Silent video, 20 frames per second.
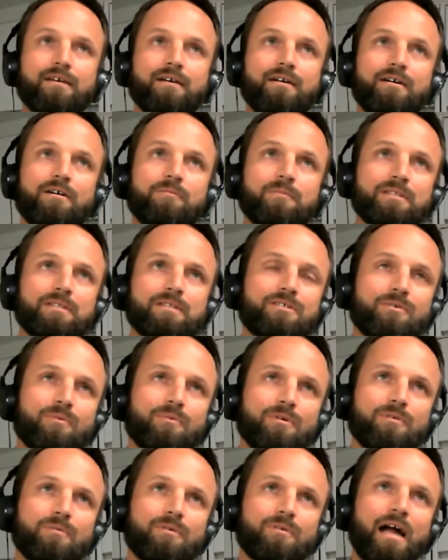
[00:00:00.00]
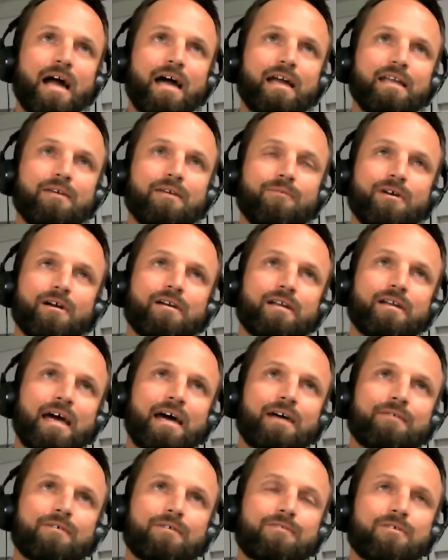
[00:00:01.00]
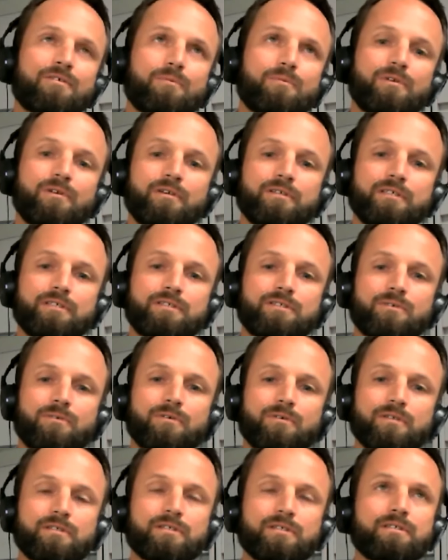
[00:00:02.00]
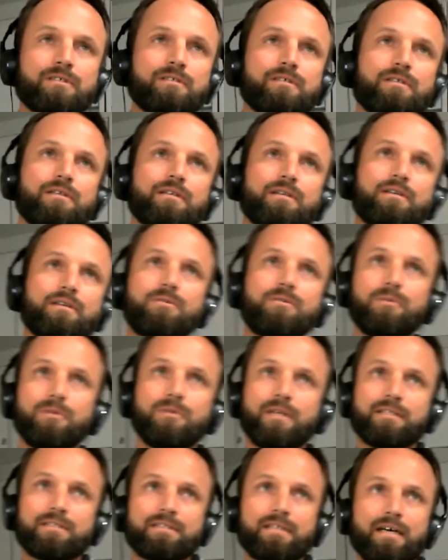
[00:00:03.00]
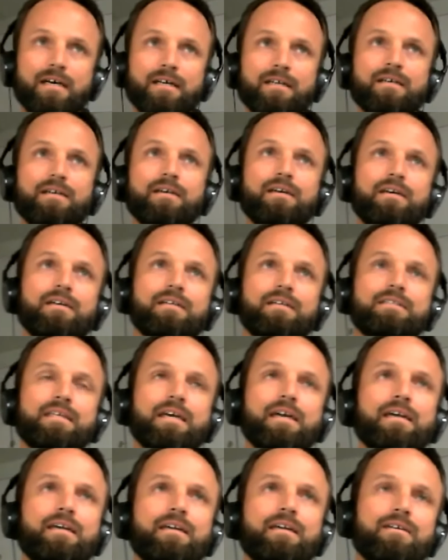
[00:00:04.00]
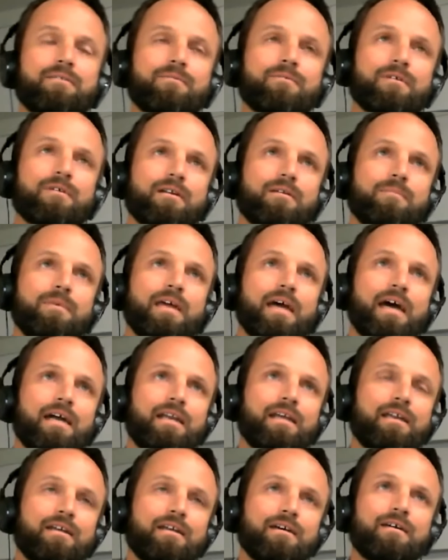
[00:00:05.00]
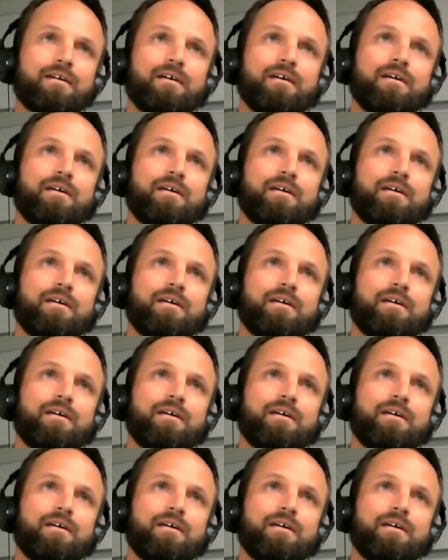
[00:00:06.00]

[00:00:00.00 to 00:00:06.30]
Um, and so we're, we're adding, we already have a thermal energy storage uh, cooling side tank, and we're going to be adding a